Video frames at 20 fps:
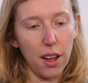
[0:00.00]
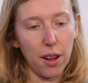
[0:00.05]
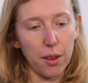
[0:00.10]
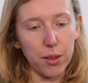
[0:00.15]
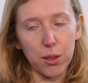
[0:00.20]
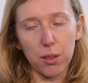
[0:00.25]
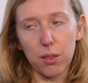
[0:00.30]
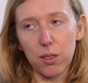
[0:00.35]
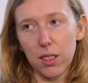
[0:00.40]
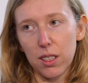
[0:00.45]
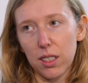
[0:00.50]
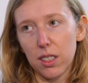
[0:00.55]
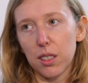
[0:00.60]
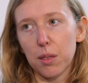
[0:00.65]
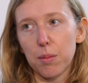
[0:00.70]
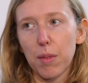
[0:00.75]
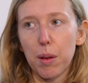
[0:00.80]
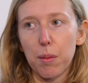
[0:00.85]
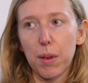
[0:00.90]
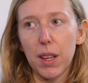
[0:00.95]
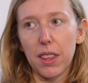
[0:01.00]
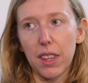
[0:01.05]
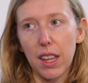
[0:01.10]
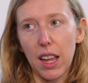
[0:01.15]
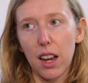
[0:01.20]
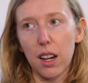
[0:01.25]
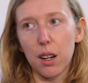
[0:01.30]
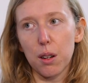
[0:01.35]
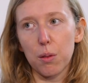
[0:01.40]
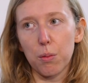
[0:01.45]
So this is maybe at the
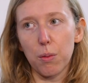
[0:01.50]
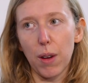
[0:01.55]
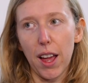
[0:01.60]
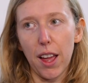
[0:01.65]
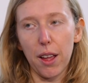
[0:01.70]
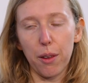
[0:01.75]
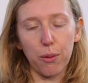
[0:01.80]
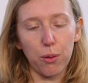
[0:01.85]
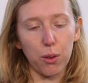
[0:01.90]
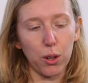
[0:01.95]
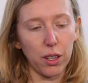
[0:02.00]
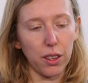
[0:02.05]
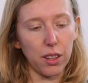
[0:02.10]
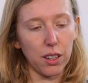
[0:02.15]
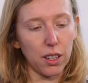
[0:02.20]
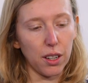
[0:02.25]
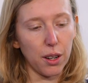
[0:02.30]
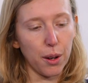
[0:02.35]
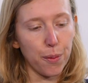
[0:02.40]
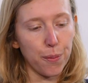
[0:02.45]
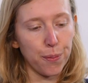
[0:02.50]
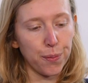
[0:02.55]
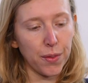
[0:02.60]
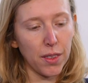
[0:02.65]
end why for the